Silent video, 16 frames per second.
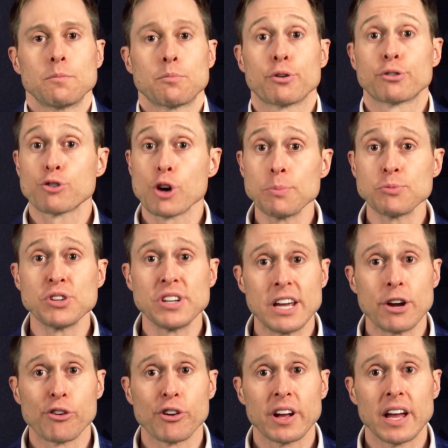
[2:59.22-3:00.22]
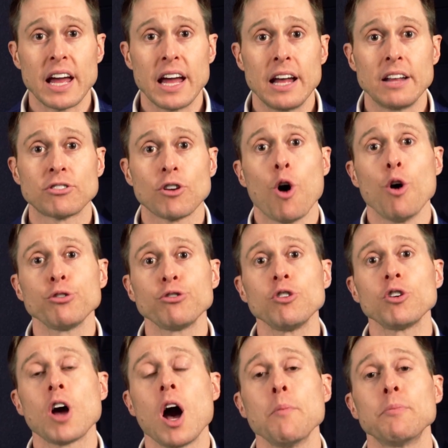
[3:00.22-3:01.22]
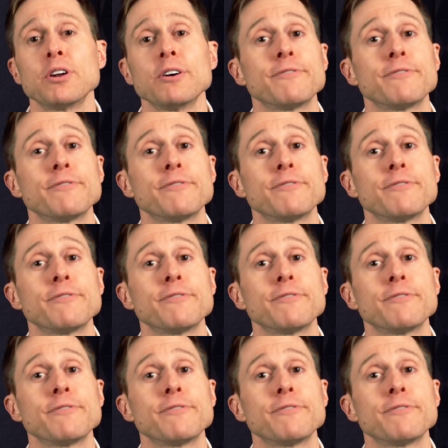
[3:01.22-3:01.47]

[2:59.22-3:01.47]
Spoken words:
Prescription hearing aids also come in a